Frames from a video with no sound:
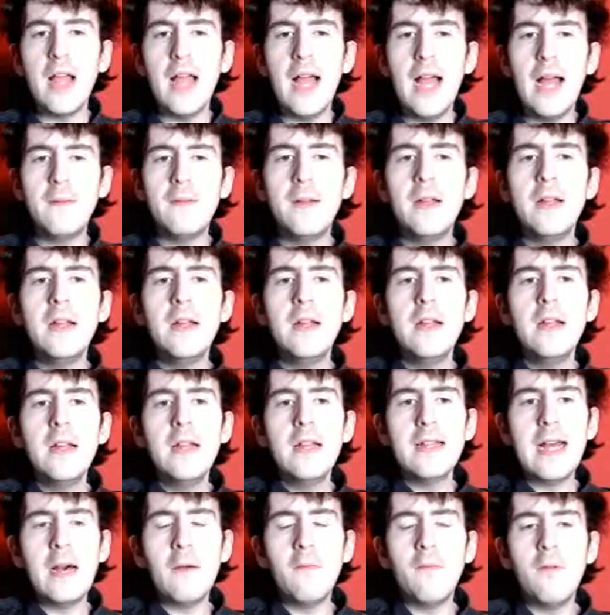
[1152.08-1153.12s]

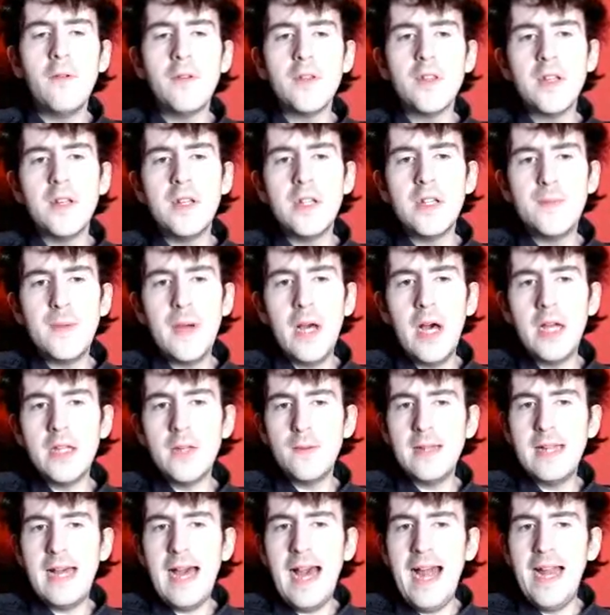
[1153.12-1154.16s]
that wasn't part
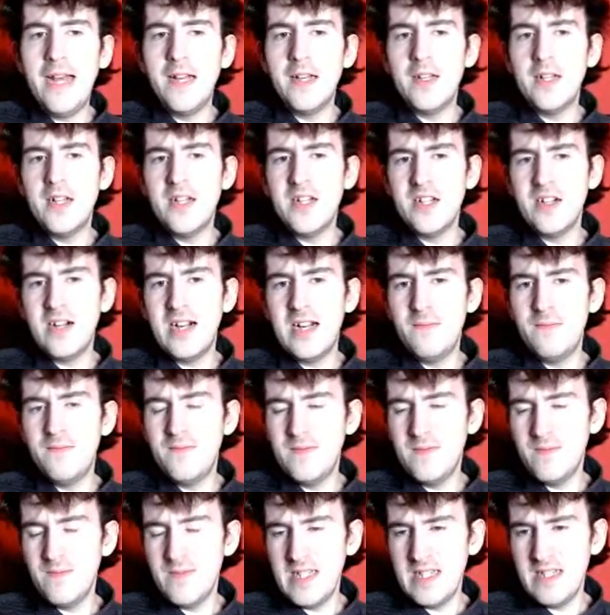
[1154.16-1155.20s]
of the plan to try,
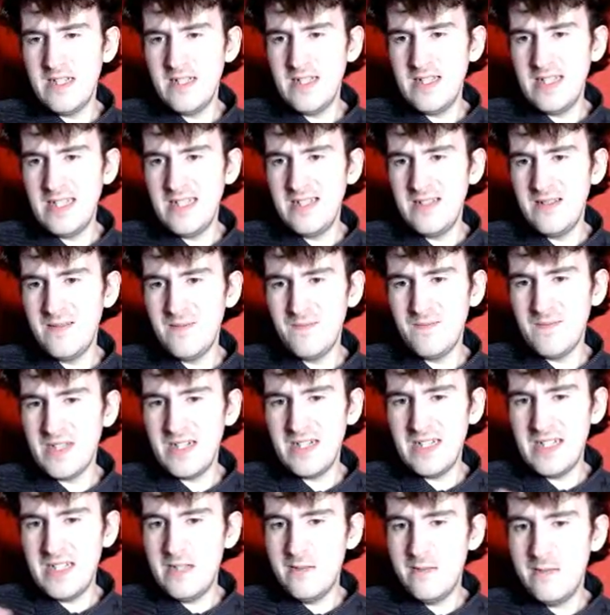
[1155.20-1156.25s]
because he just
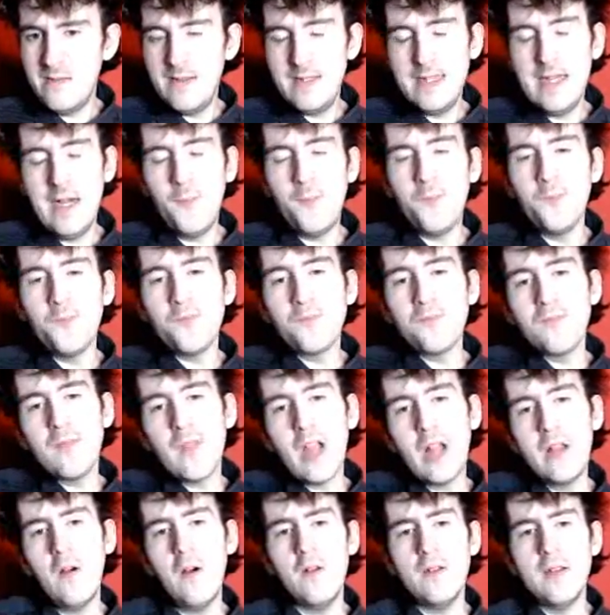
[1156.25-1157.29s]
can't help himself.
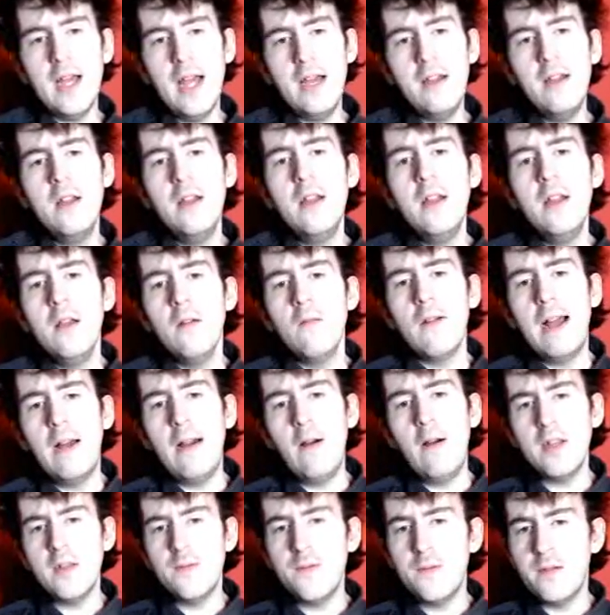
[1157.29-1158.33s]
And also,
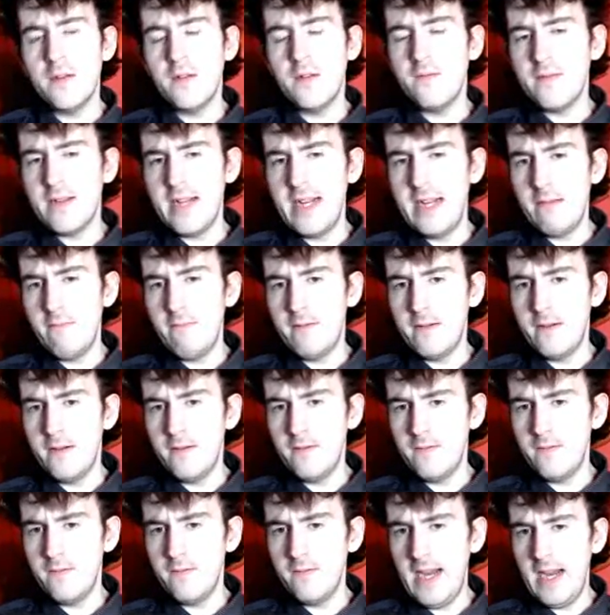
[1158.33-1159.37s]
what I also thought was really,
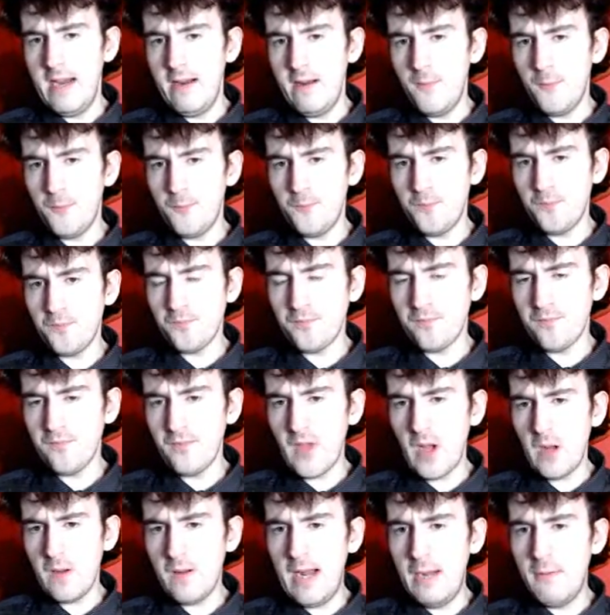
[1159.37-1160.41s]

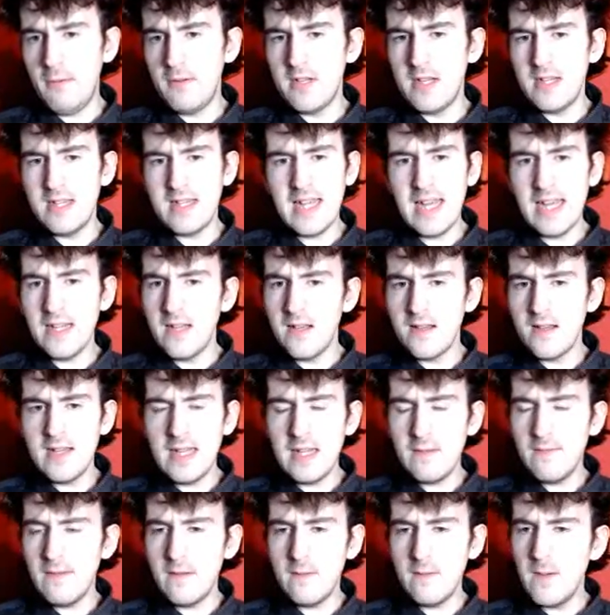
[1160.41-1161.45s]
right, was just seeing those
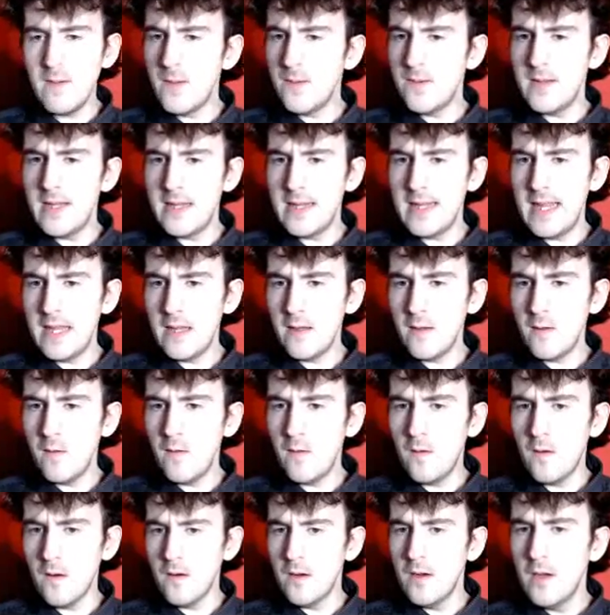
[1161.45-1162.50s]
scenes with Whipple and
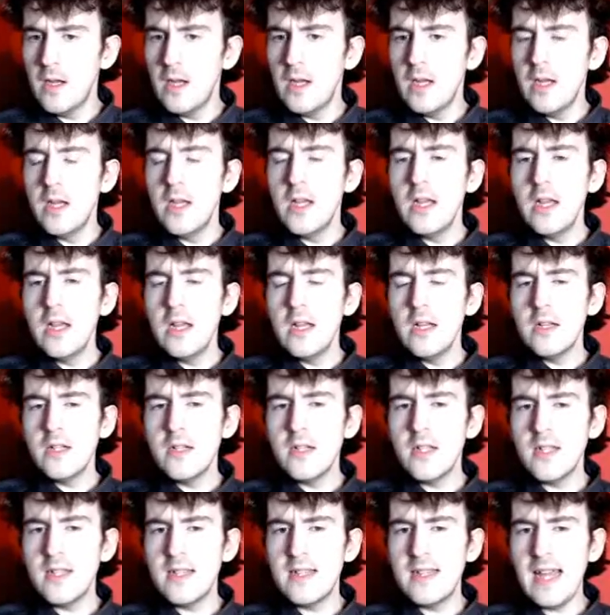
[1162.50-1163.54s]
Gorn.
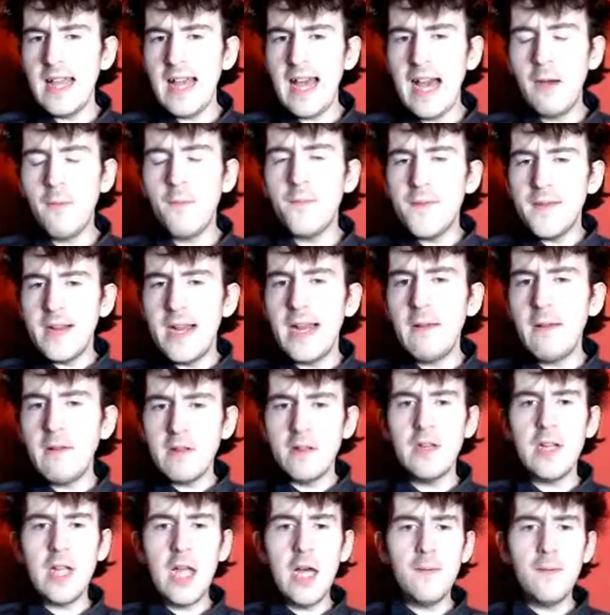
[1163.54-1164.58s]
Just to see how free he
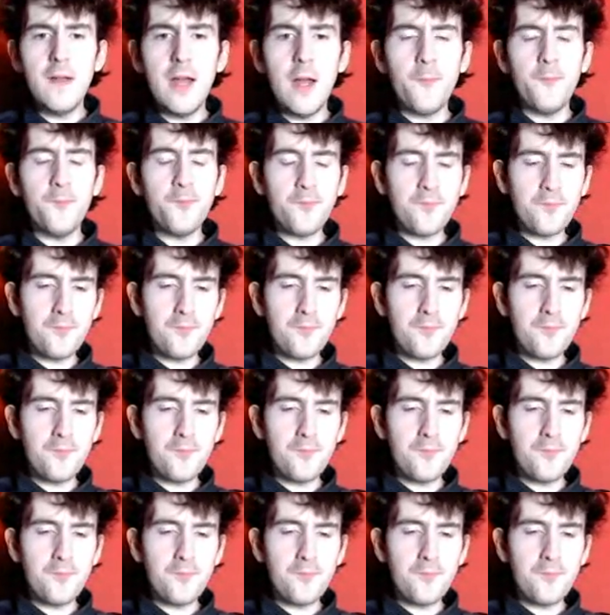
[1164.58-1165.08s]
was on the cover.